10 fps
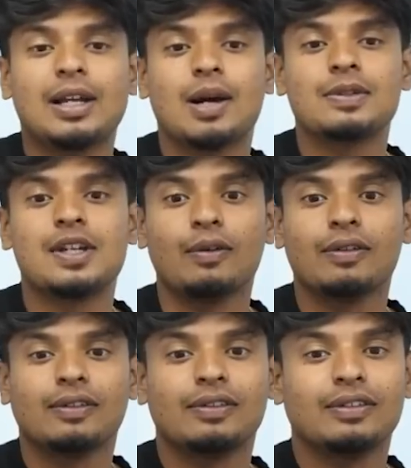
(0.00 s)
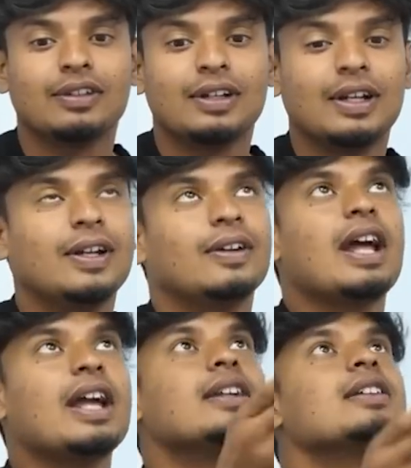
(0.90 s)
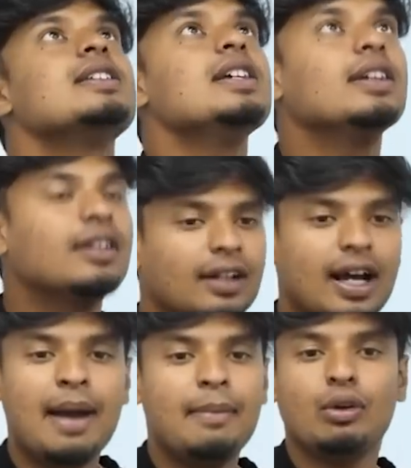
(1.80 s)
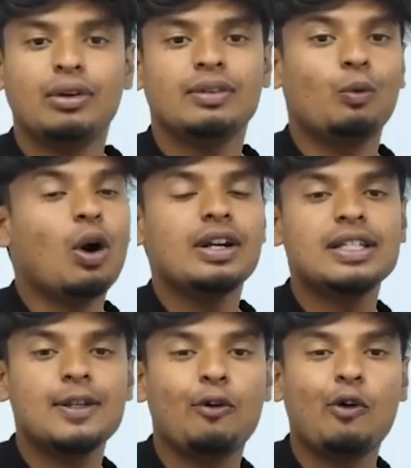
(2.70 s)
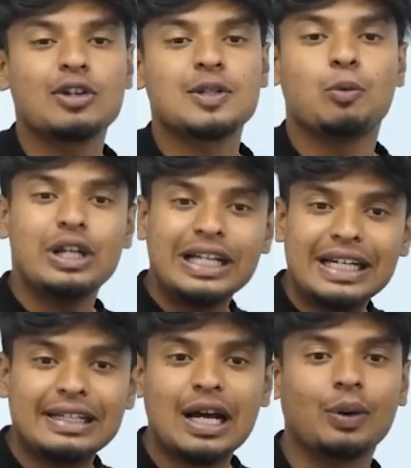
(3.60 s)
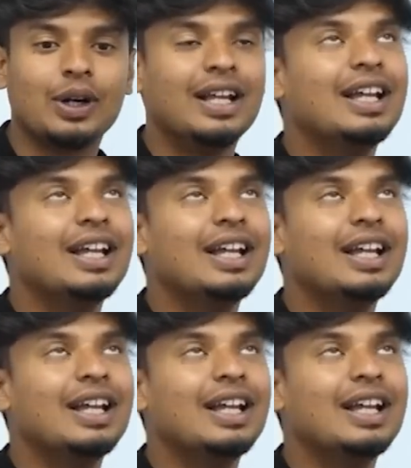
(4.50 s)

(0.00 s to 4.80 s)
comes down, right? See, I am, what is the force pulling it down?